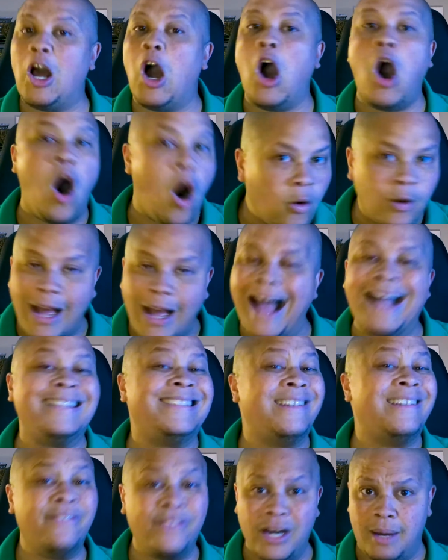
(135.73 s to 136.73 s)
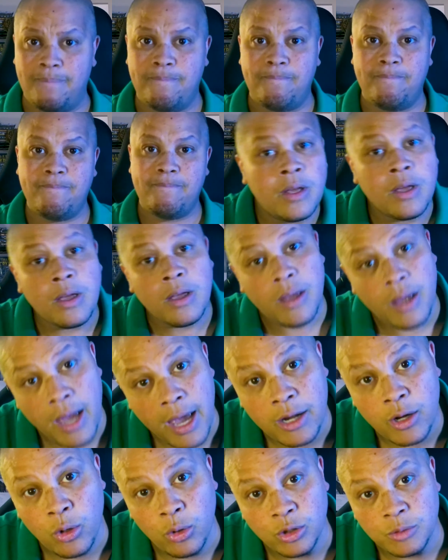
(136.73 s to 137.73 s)
all kinds of up.
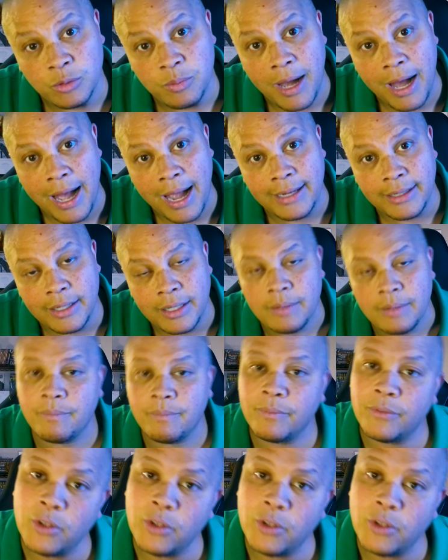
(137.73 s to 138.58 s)
And who's behind it?